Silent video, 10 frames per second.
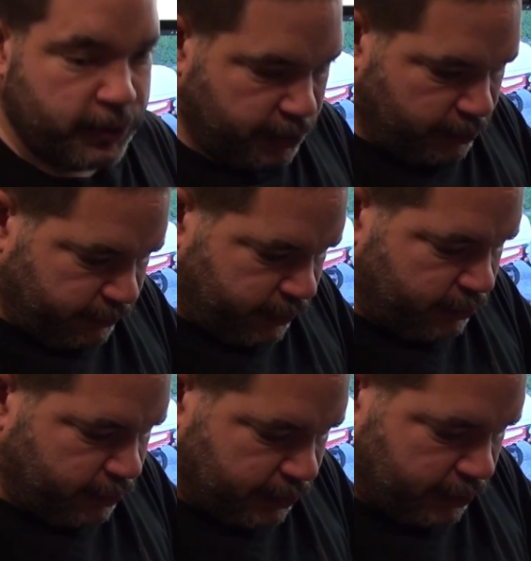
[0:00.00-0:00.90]
What's it got
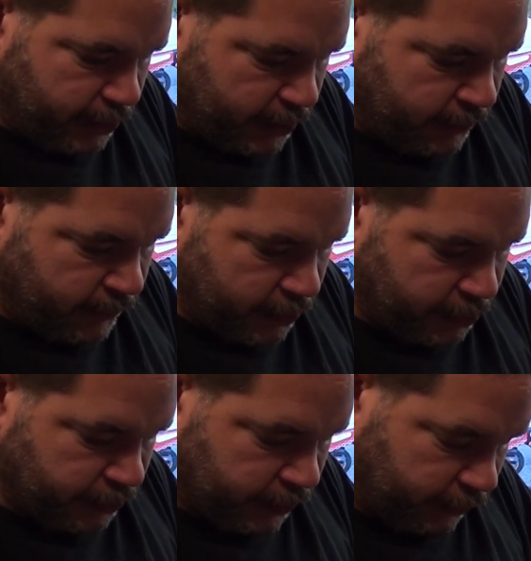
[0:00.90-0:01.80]
written on the side?
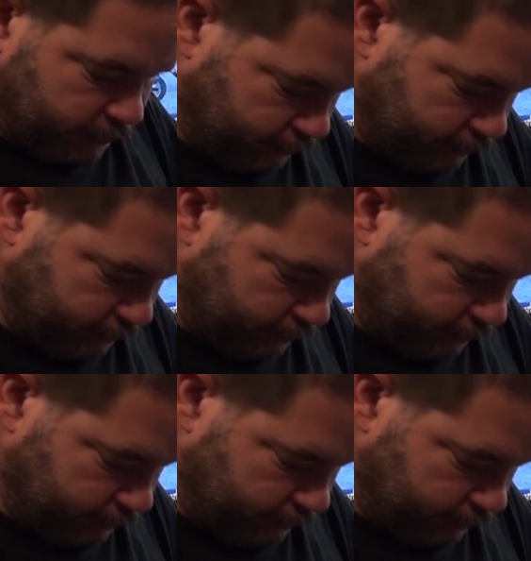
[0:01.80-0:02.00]
Adventurer.